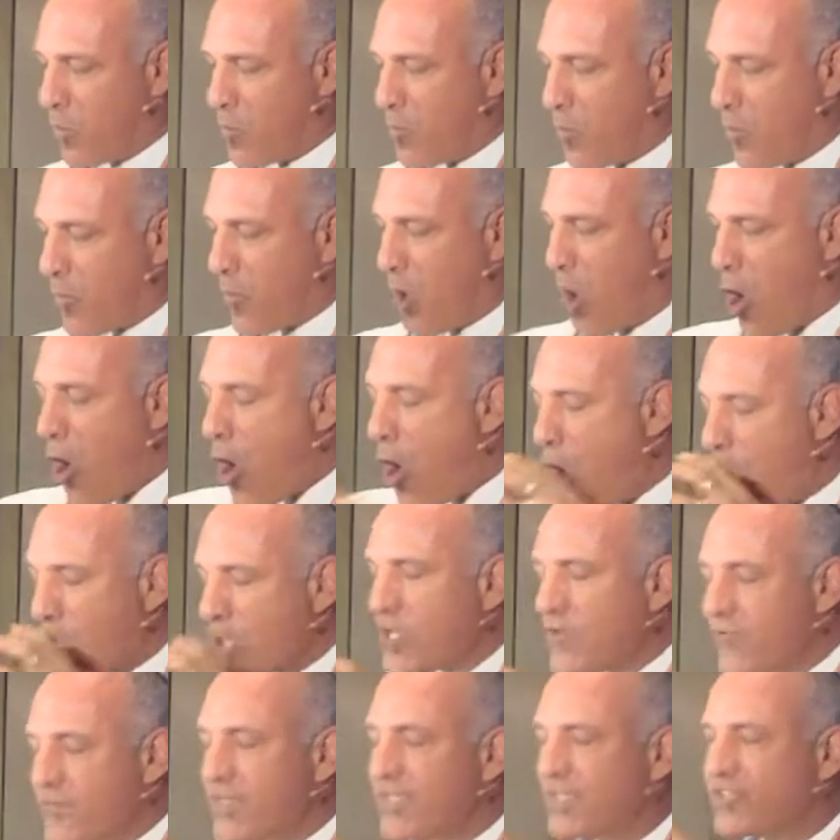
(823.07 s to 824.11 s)
All
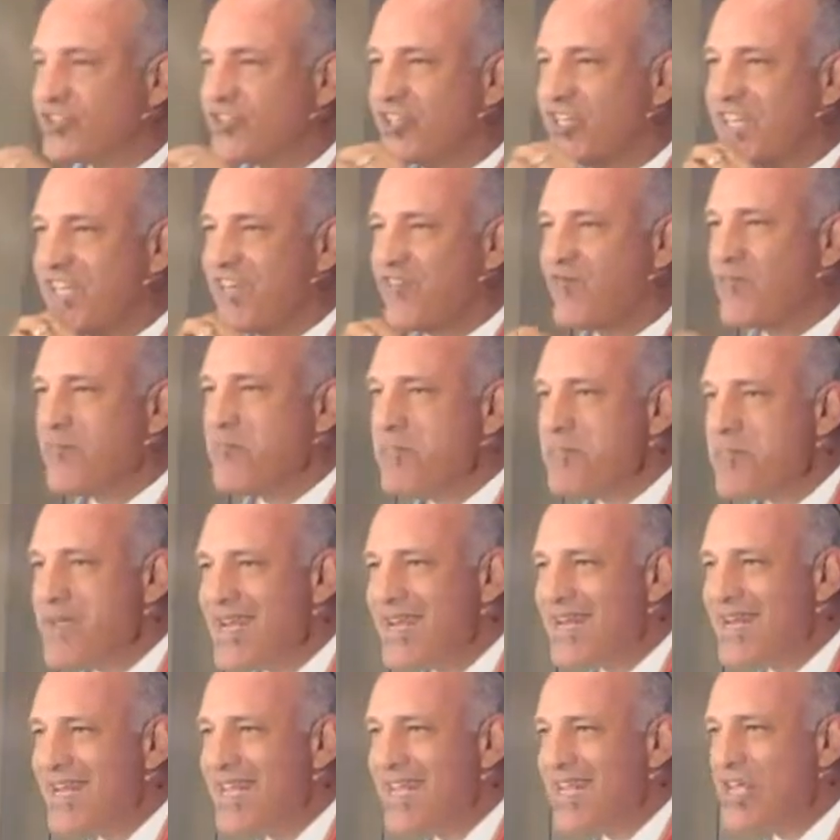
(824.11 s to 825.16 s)
of it is to give
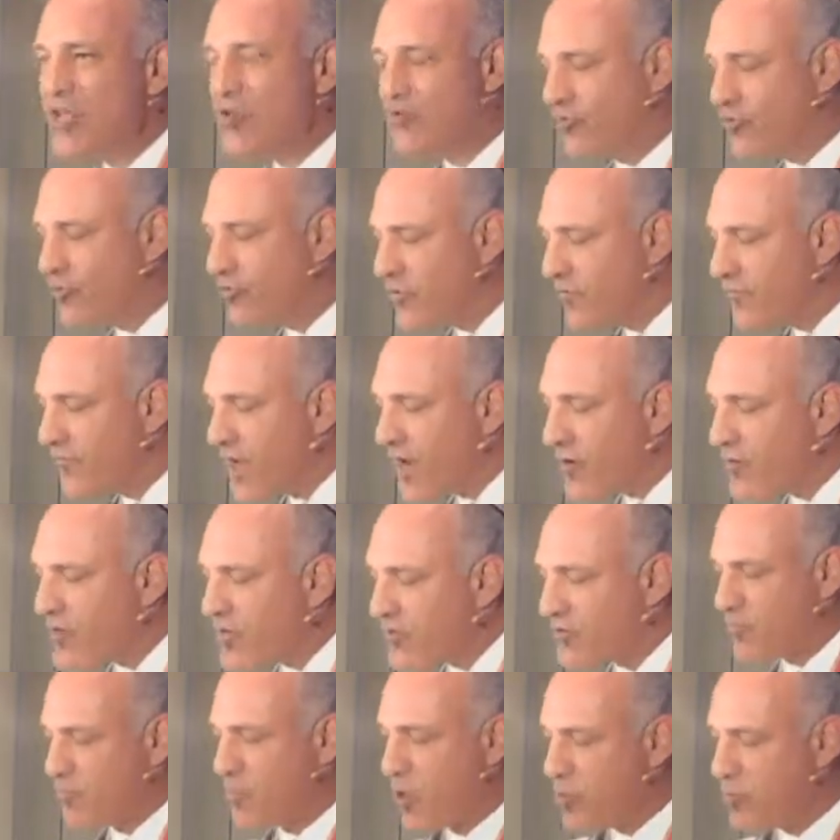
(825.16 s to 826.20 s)
meaning to the
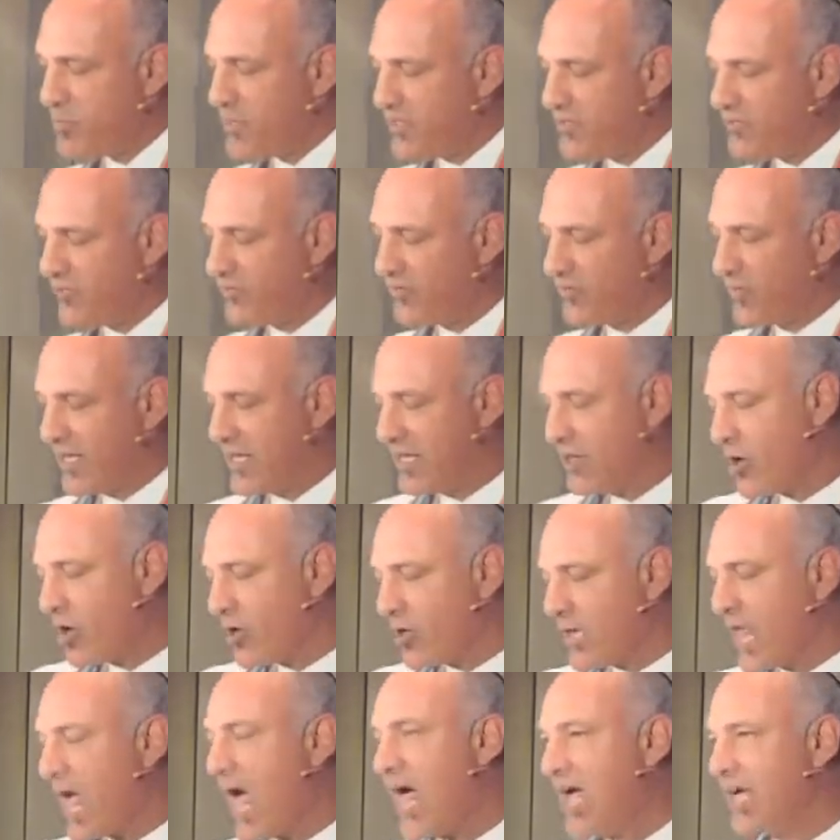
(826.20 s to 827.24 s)
various moments in our
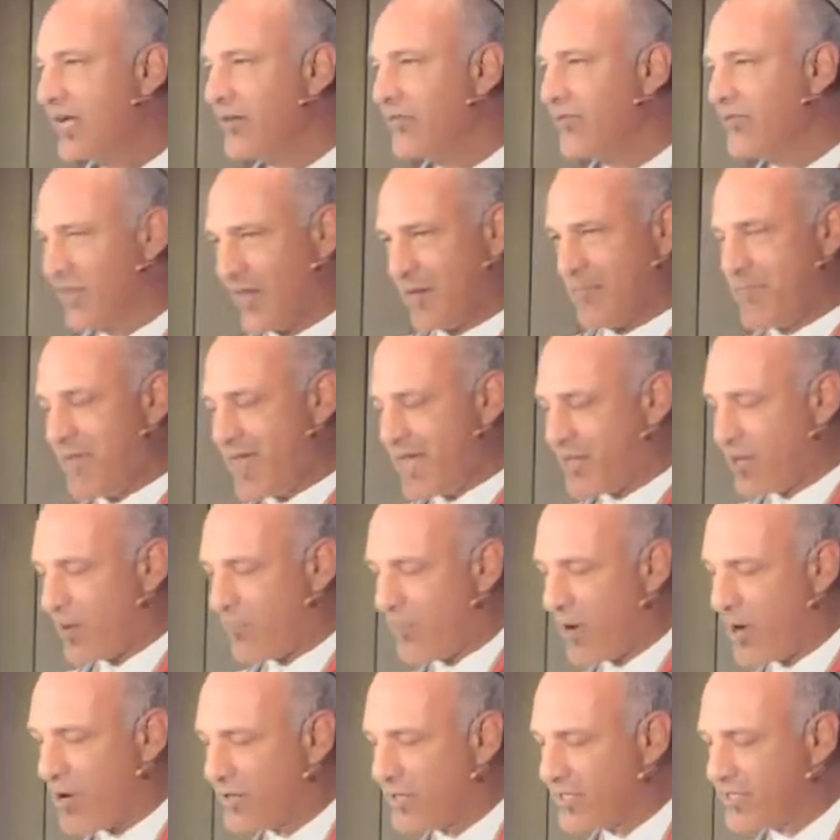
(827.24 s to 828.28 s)
lives that make up
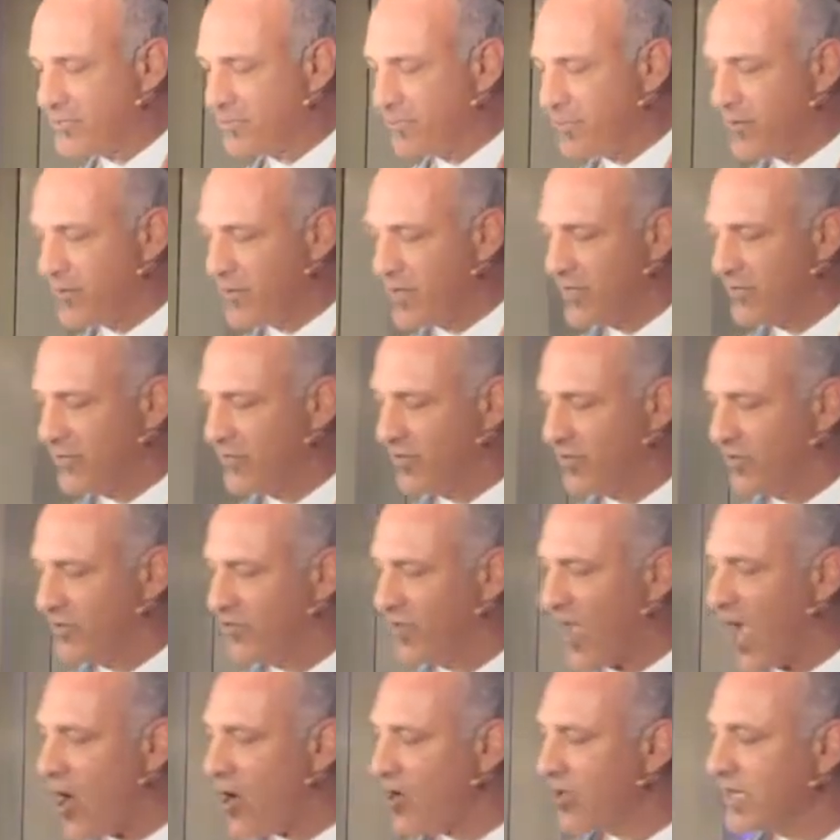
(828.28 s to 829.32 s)
our experiences.
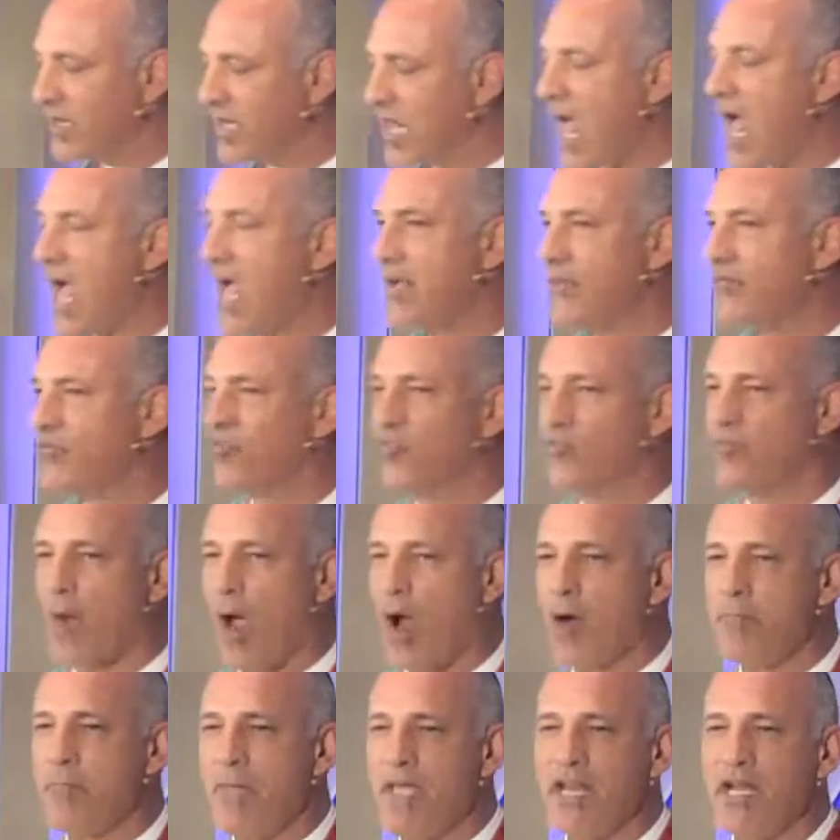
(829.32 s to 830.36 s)
Our lives are
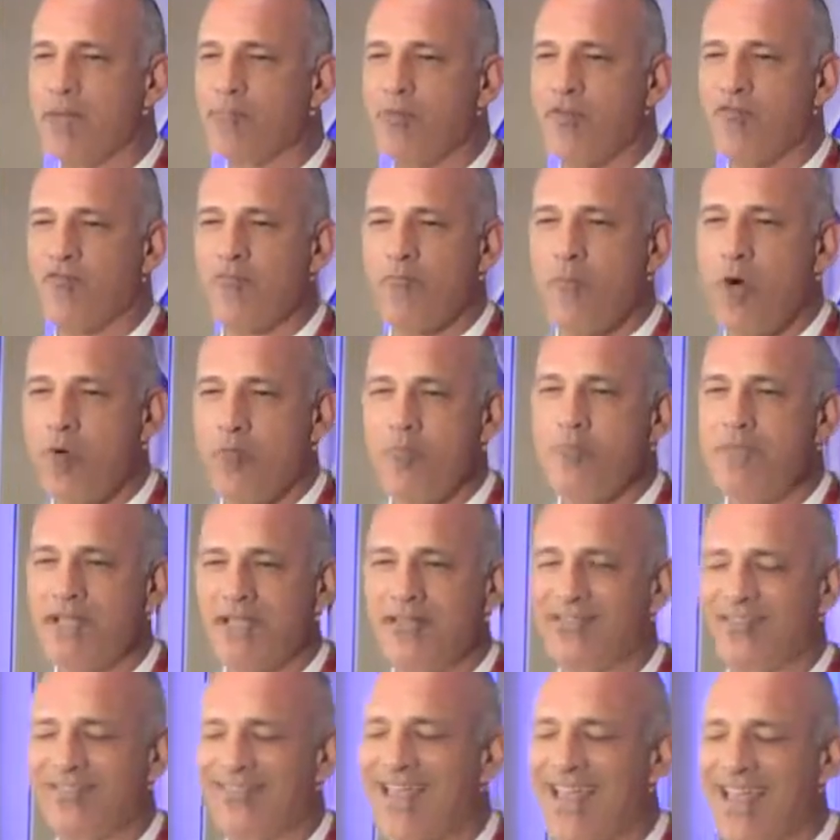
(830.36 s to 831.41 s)
made up of
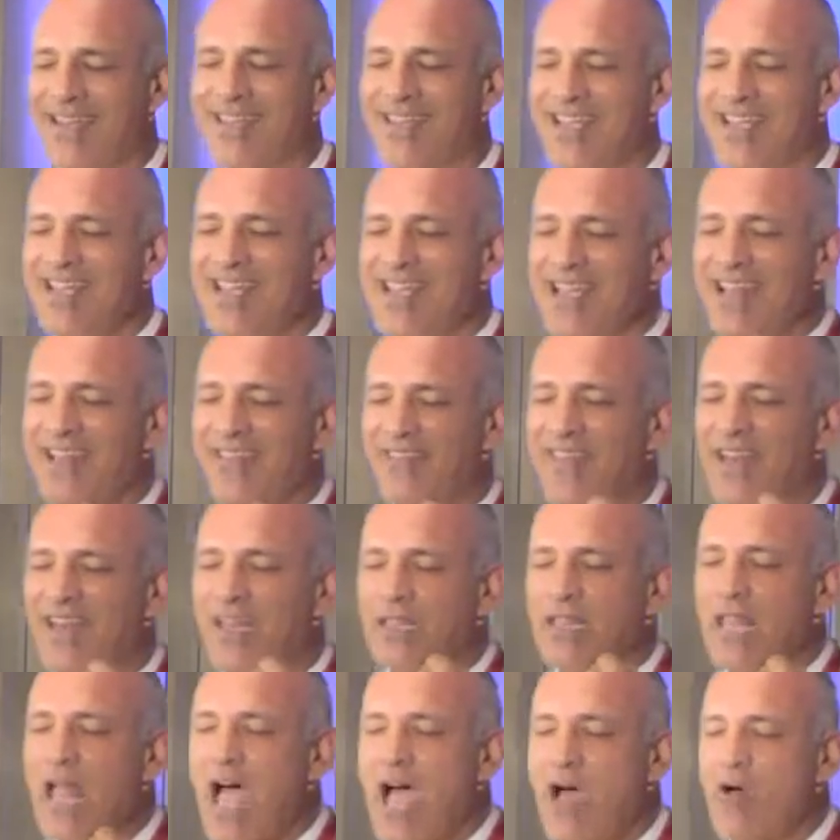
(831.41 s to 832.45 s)
moments that
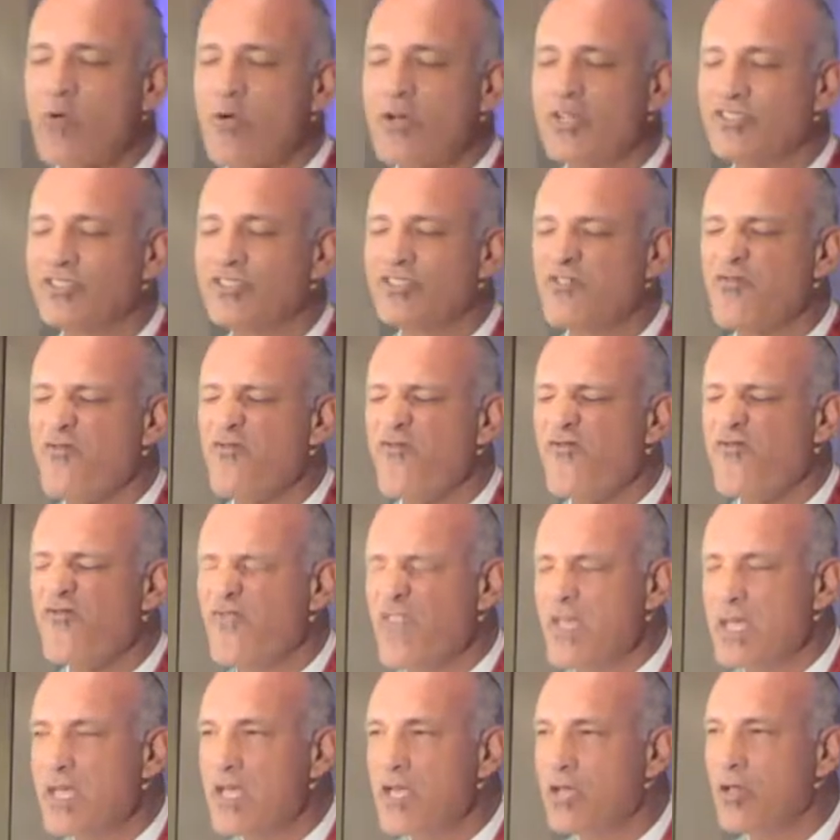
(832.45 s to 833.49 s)
allow us to
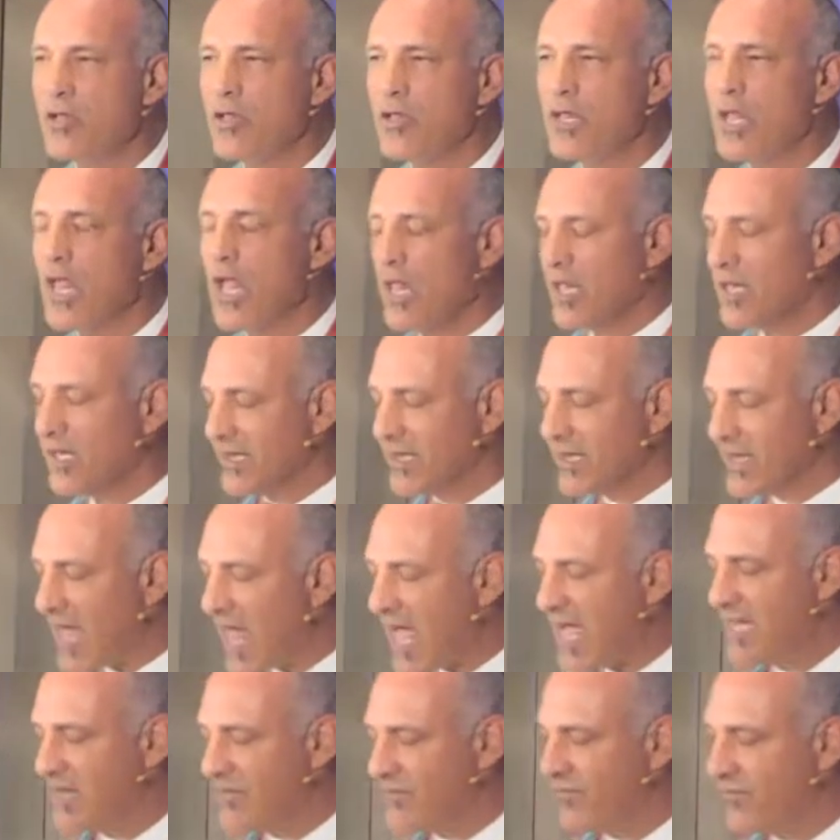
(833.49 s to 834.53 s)
feel
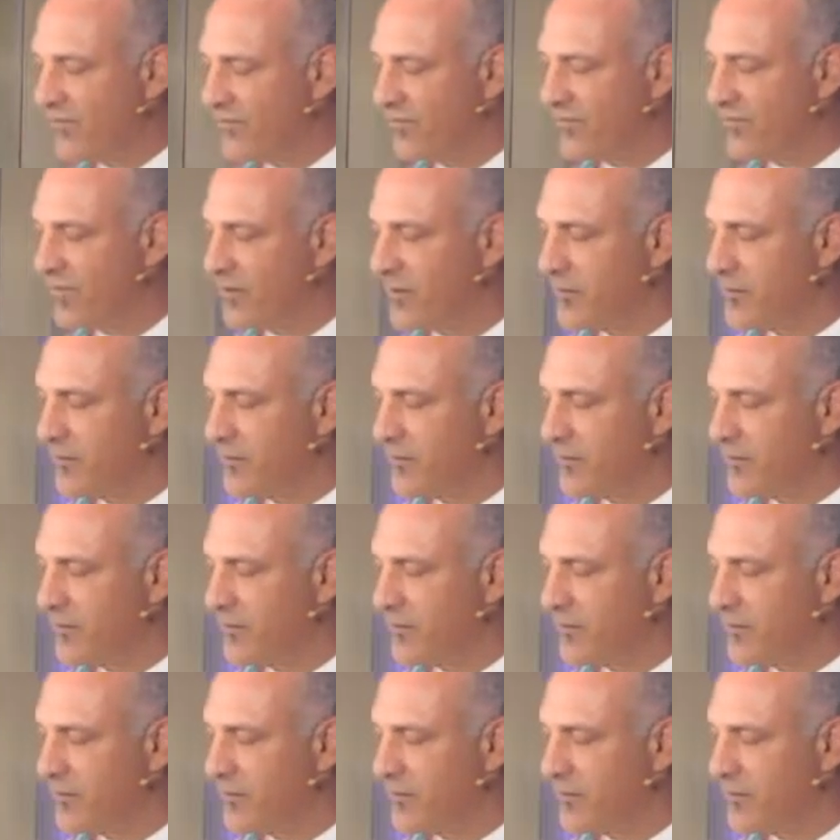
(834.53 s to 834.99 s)
life.